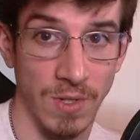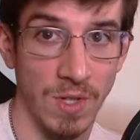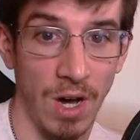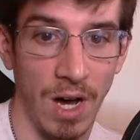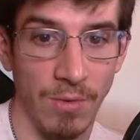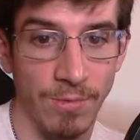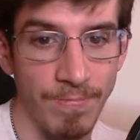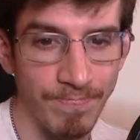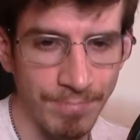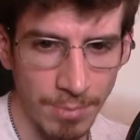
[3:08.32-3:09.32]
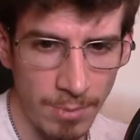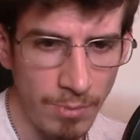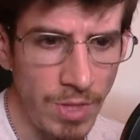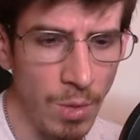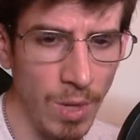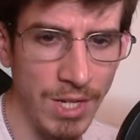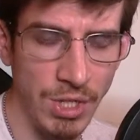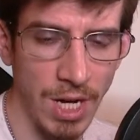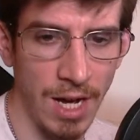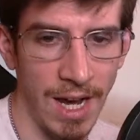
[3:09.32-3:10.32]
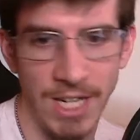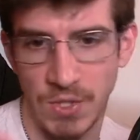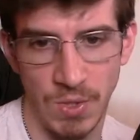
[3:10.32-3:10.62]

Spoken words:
off, which I just do